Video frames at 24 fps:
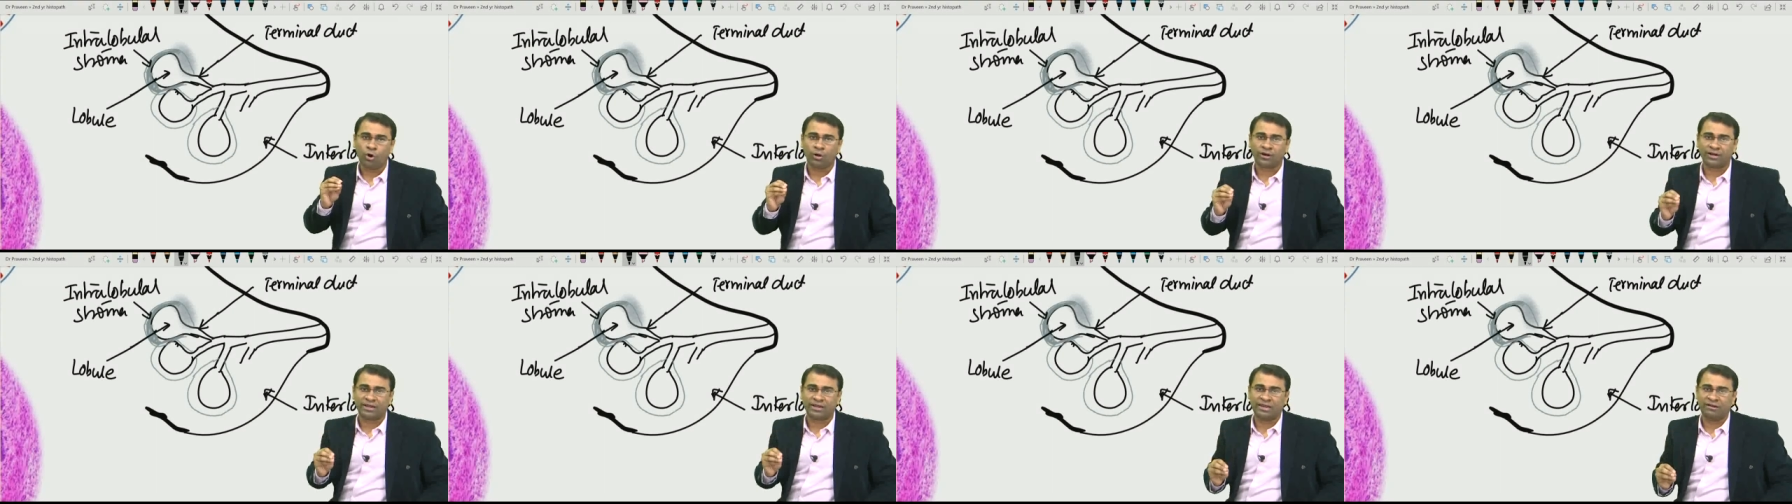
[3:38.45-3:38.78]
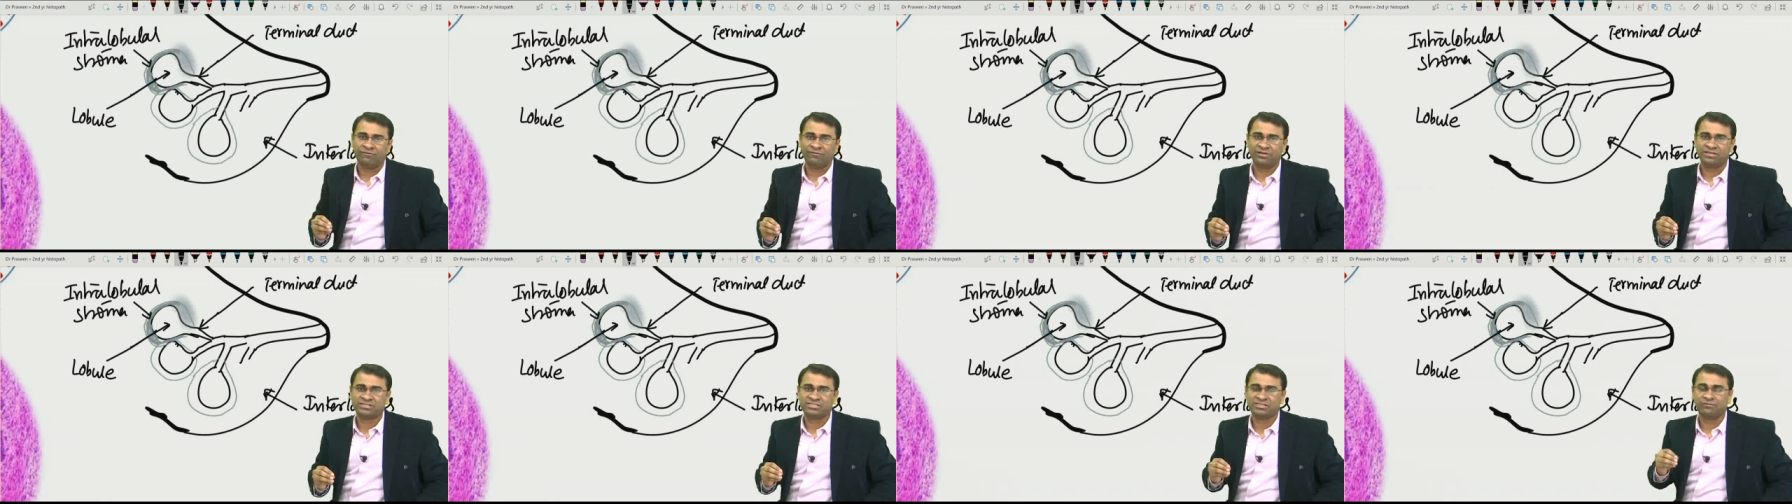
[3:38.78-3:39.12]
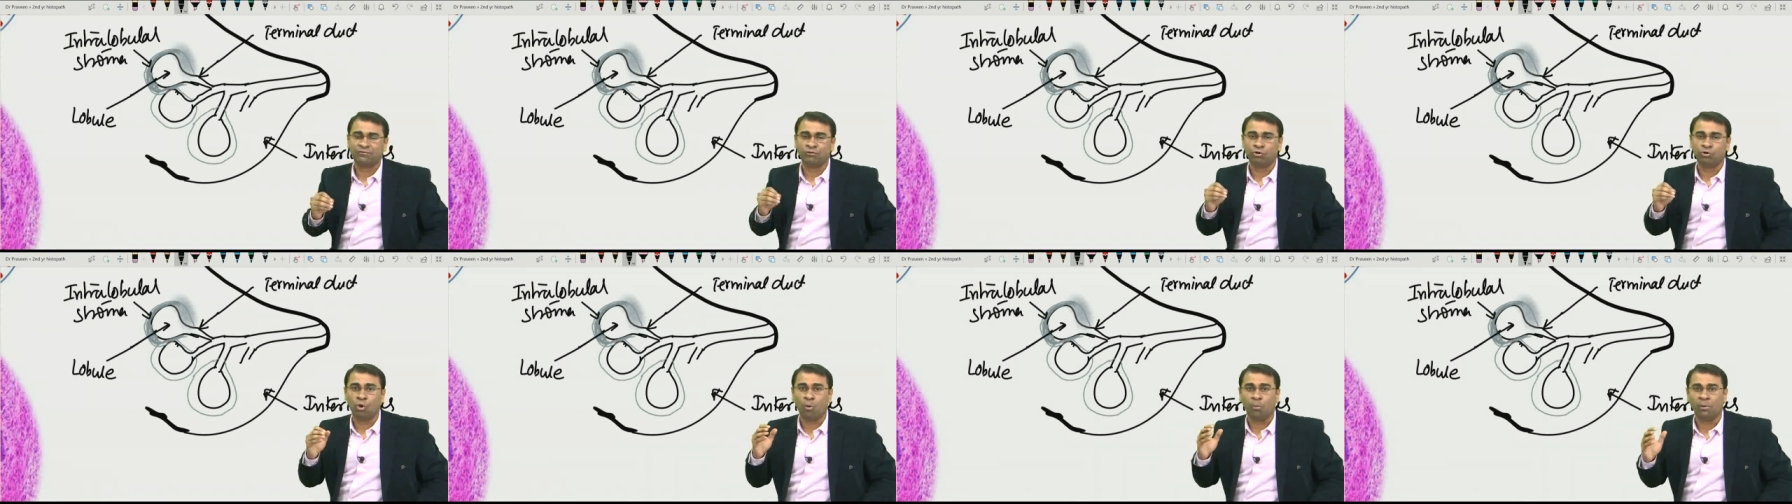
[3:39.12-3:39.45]
or
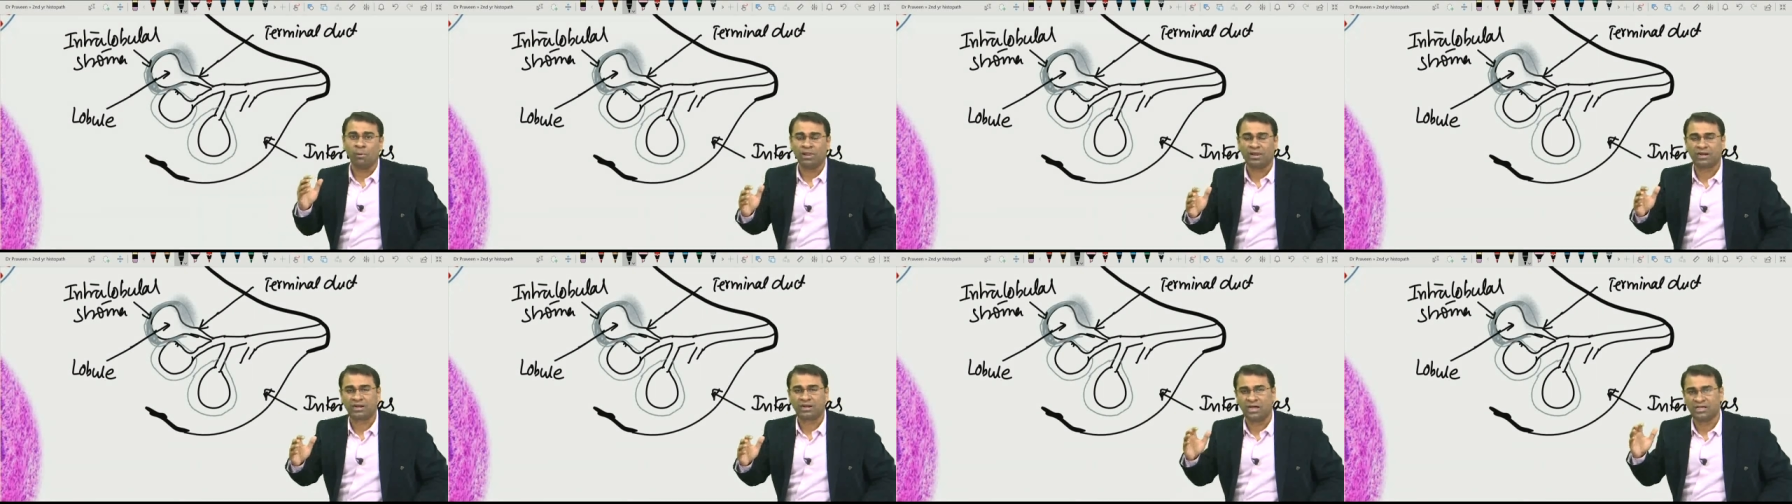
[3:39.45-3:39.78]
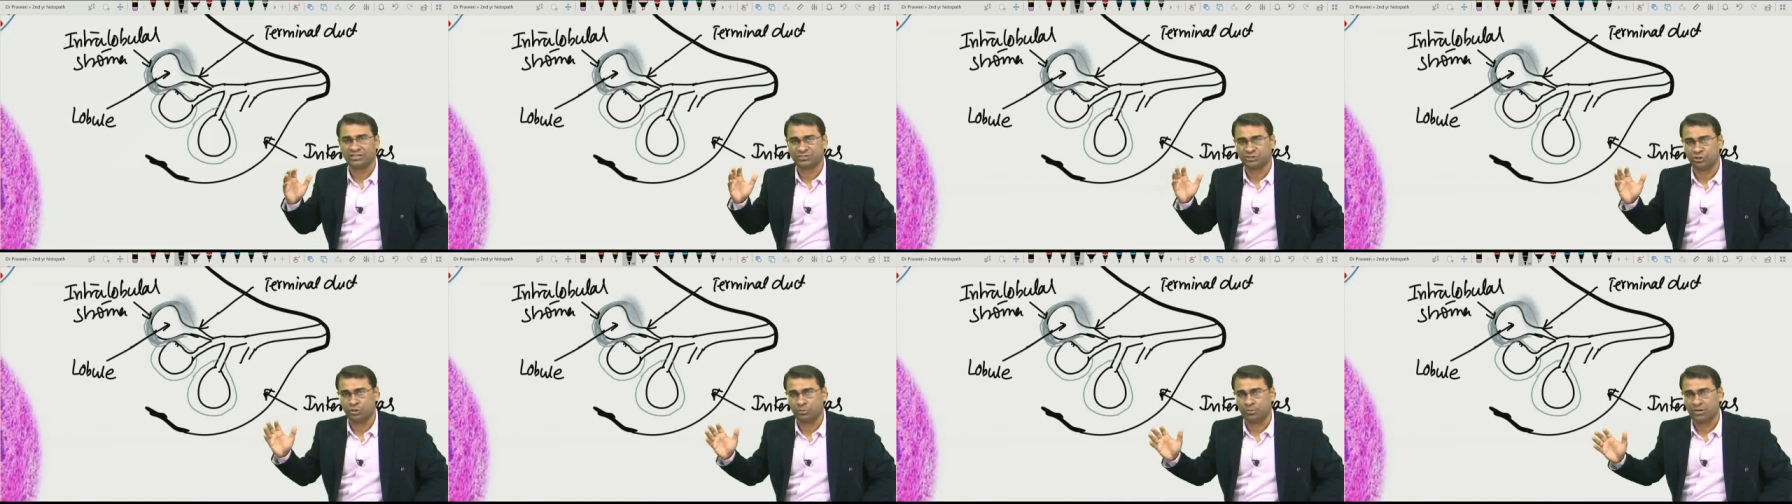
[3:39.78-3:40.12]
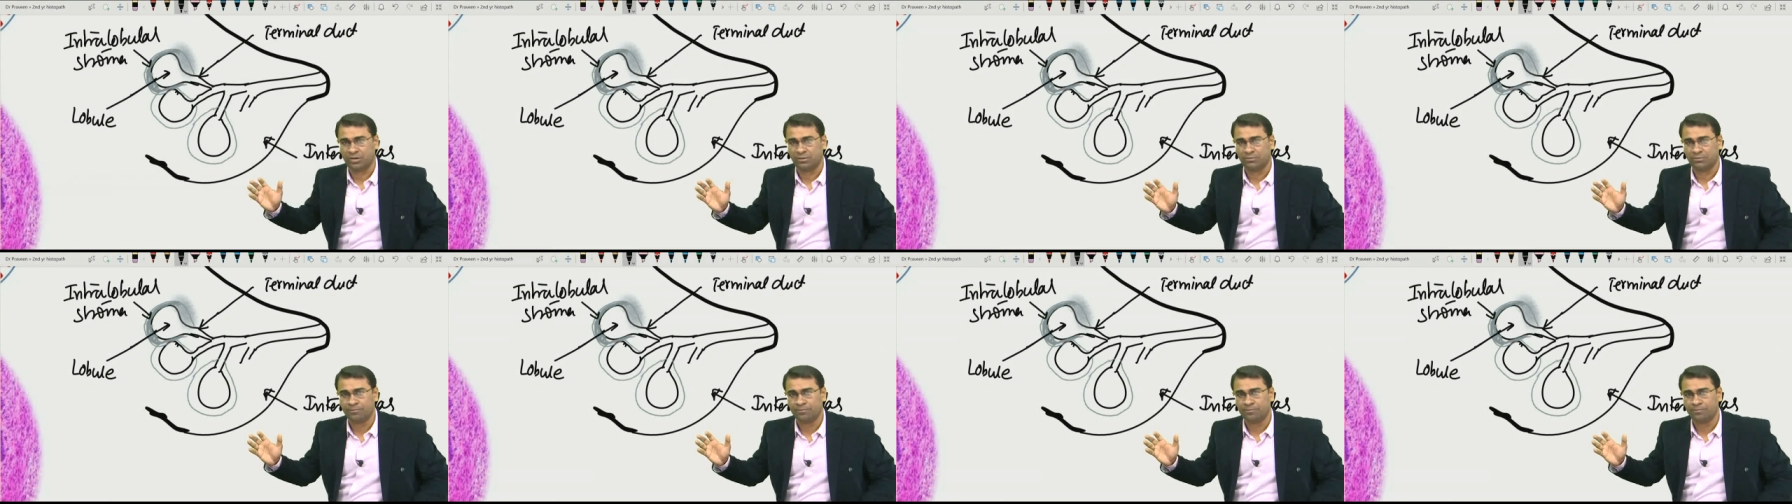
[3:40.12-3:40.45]
invasive lobular
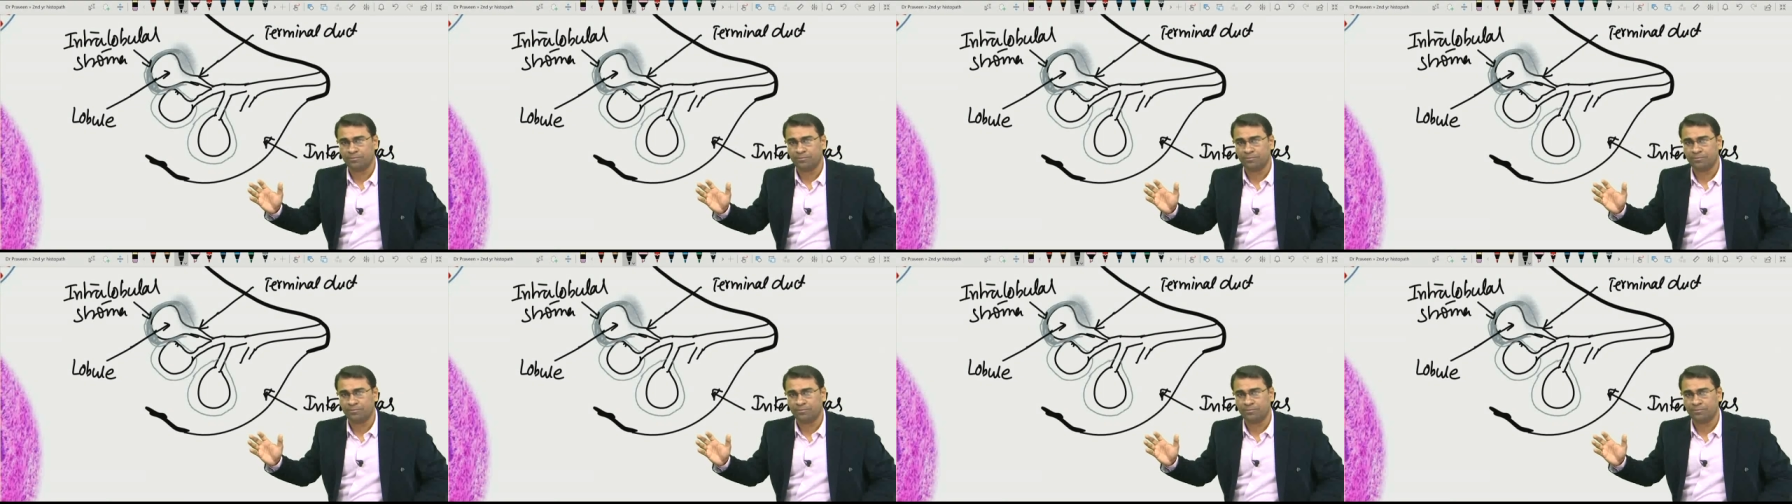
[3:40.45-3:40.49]
carcinoma.